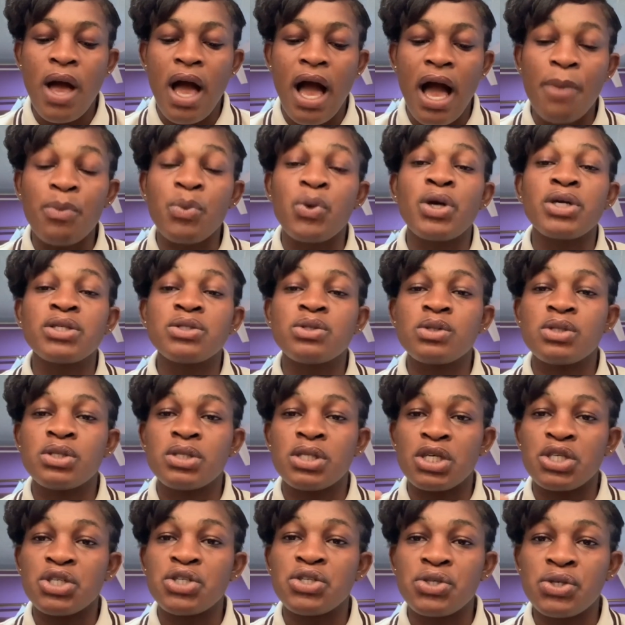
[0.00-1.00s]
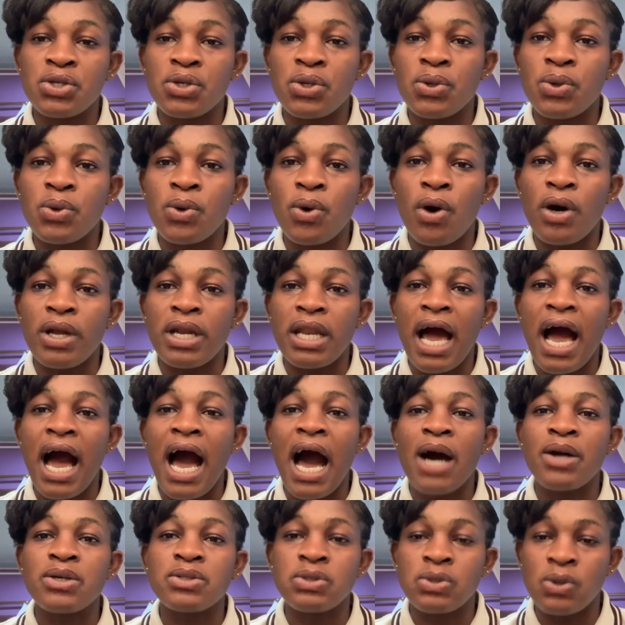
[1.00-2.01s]
I'm going to teach you on
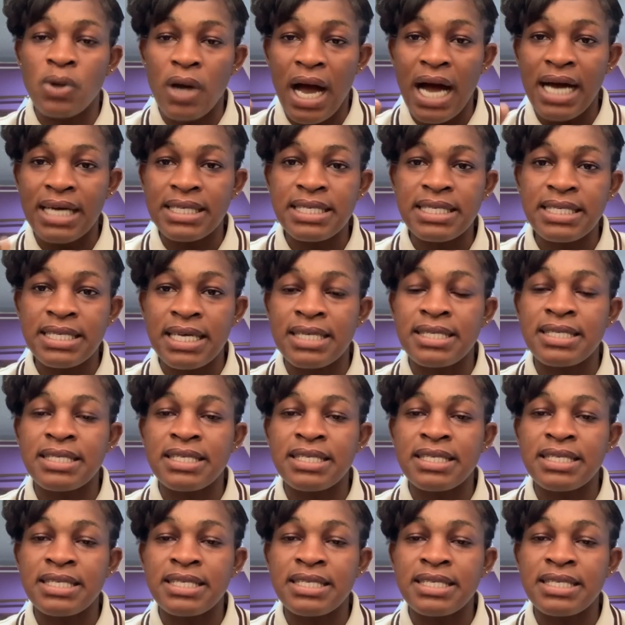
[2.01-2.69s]
how to answer